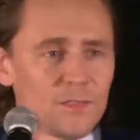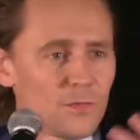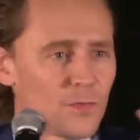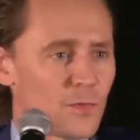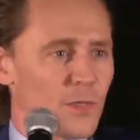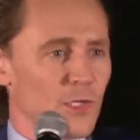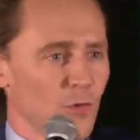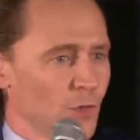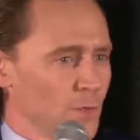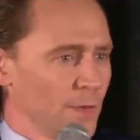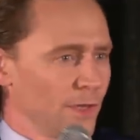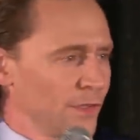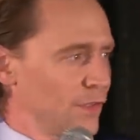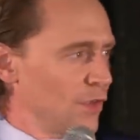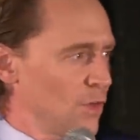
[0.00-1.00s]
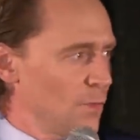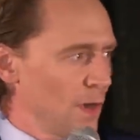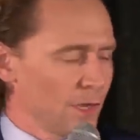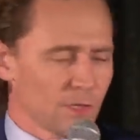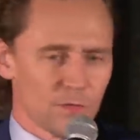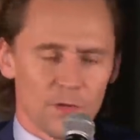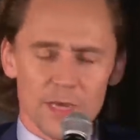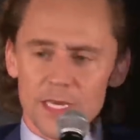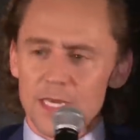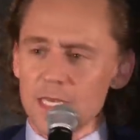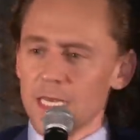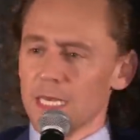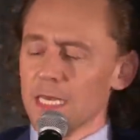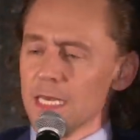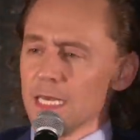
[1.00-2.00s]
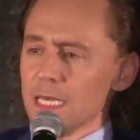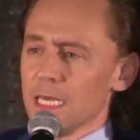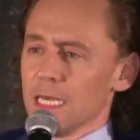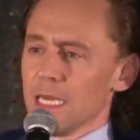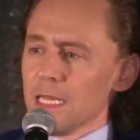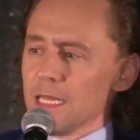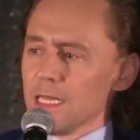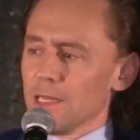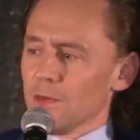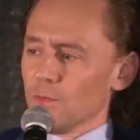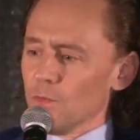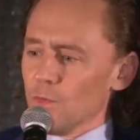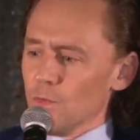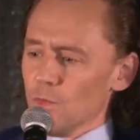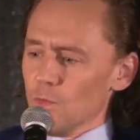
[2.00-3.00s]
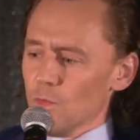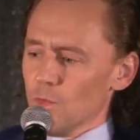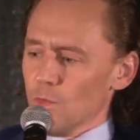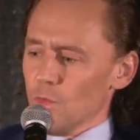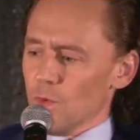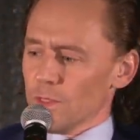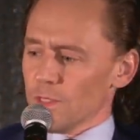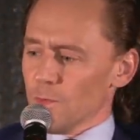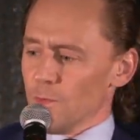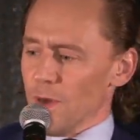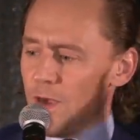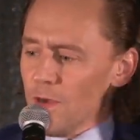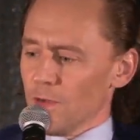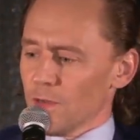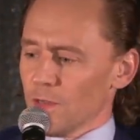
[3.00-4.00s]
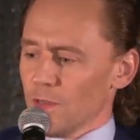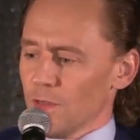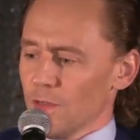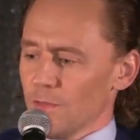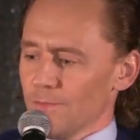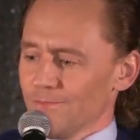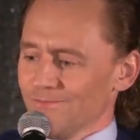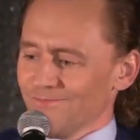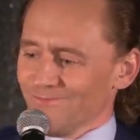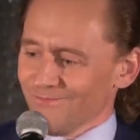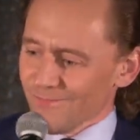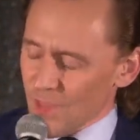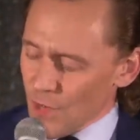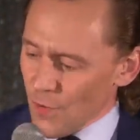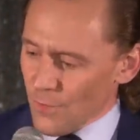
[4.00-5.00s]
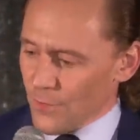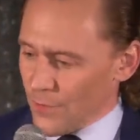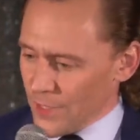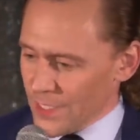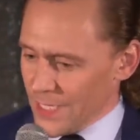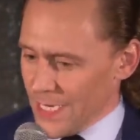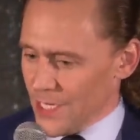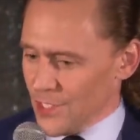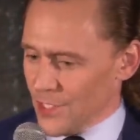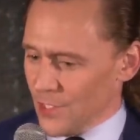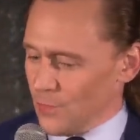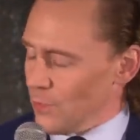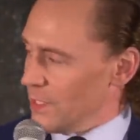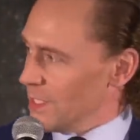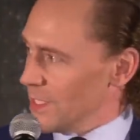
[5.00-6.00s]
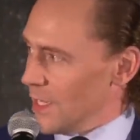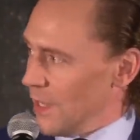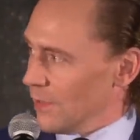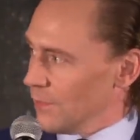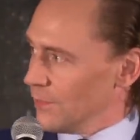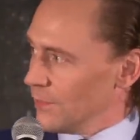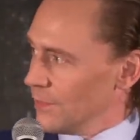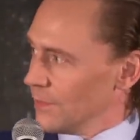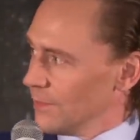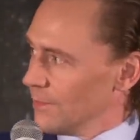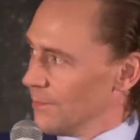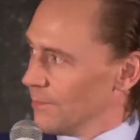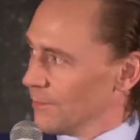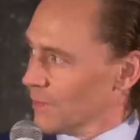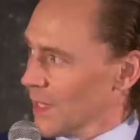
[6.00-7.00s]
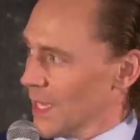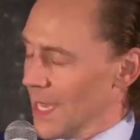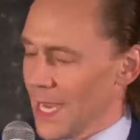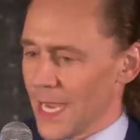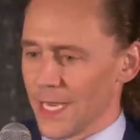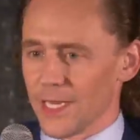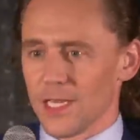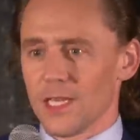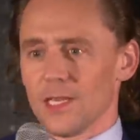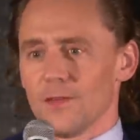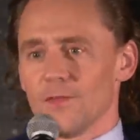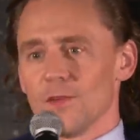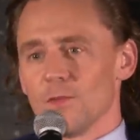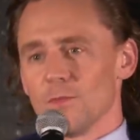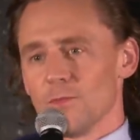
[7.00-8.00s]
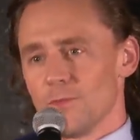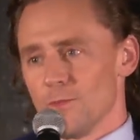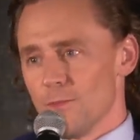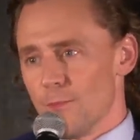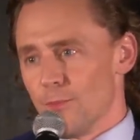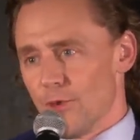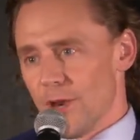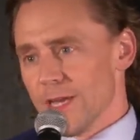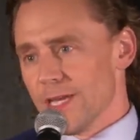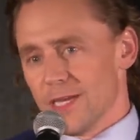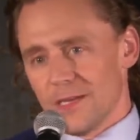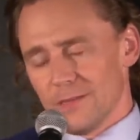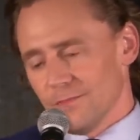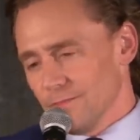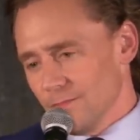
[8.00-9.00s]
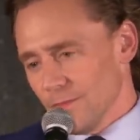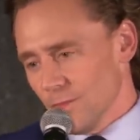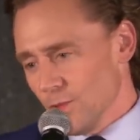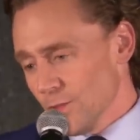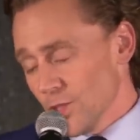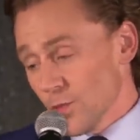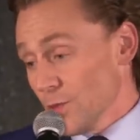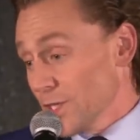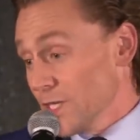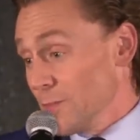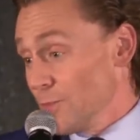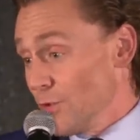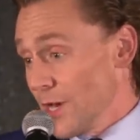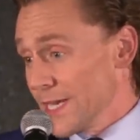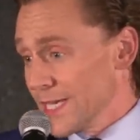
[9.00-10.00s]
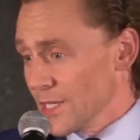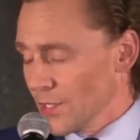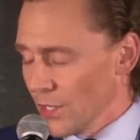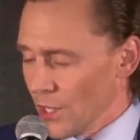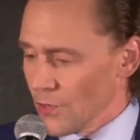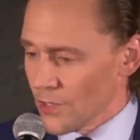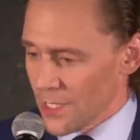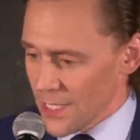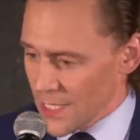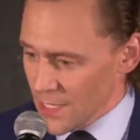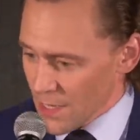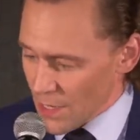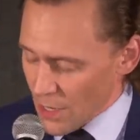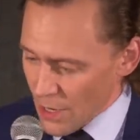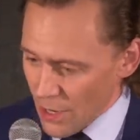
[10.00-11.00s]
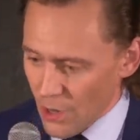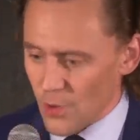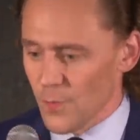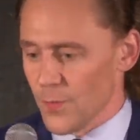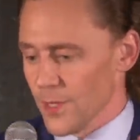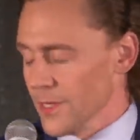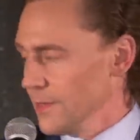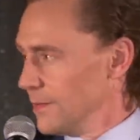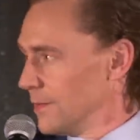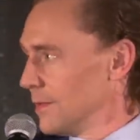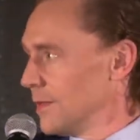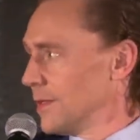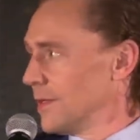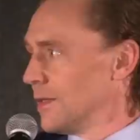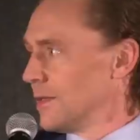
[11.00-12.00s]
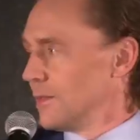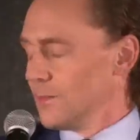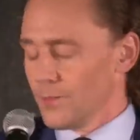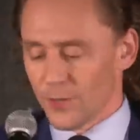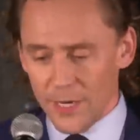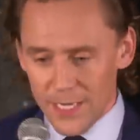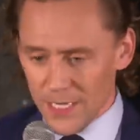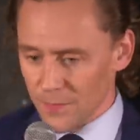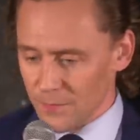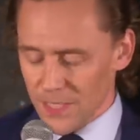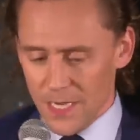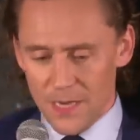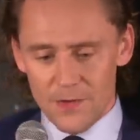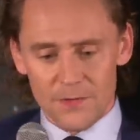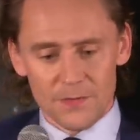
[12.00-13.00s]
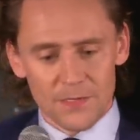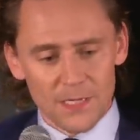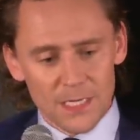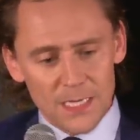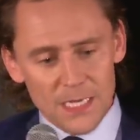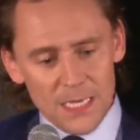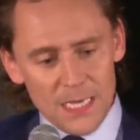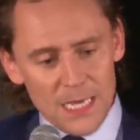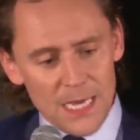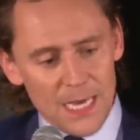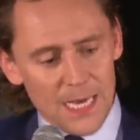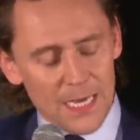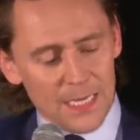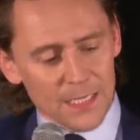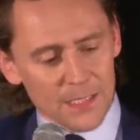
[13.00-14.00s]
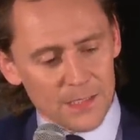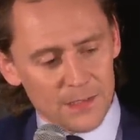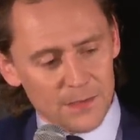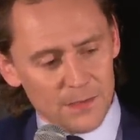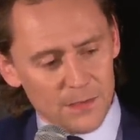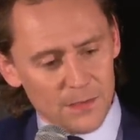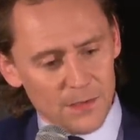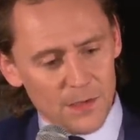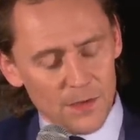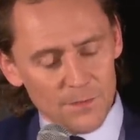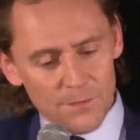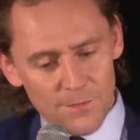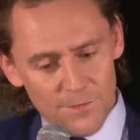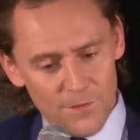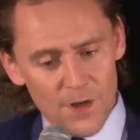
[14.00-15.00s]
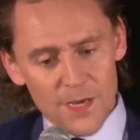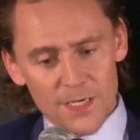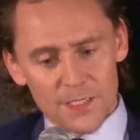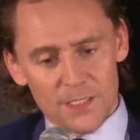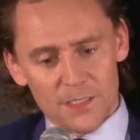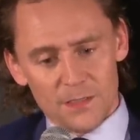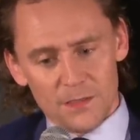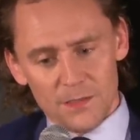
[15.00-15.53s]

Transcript: it was, we talked about it so much, right? That it was about confrontation with self. And if you break, we just wanted to break Loki open, break him down, and confront